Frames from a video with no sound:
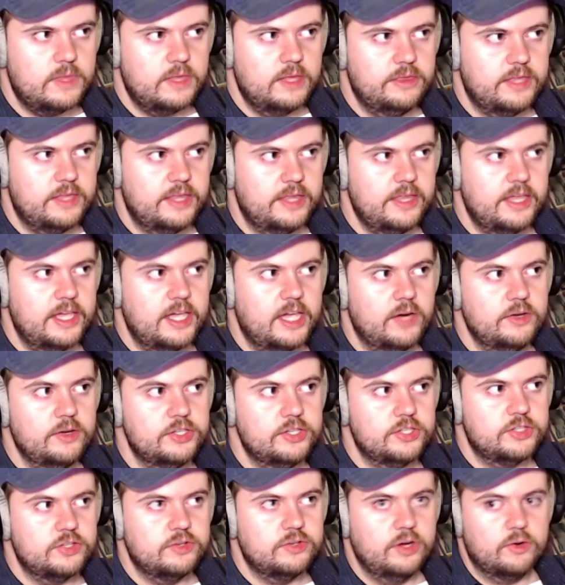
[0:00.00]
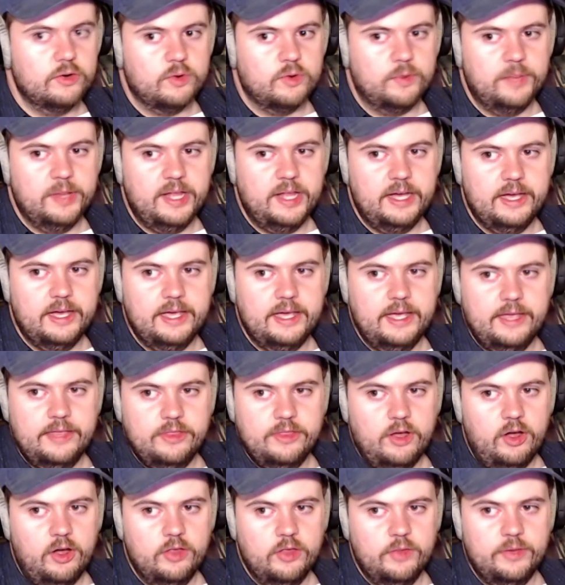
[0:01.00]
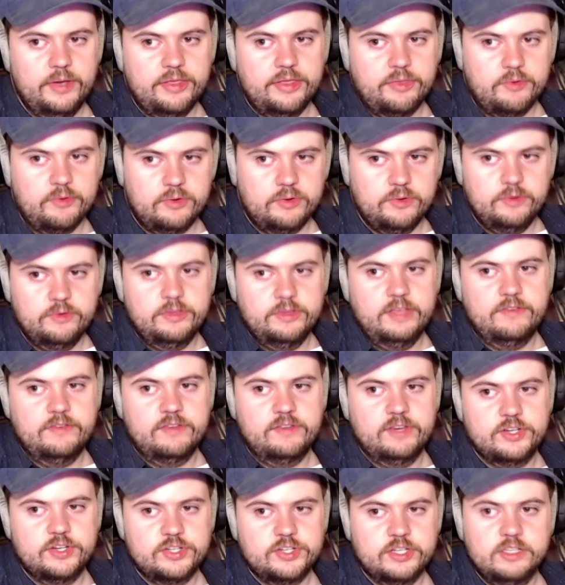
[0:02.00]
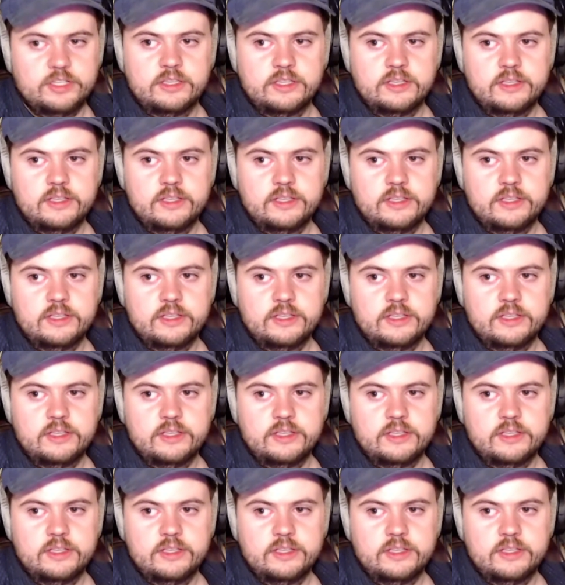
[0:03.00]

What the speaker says: then they go and do No Reply all the way through. They finish it.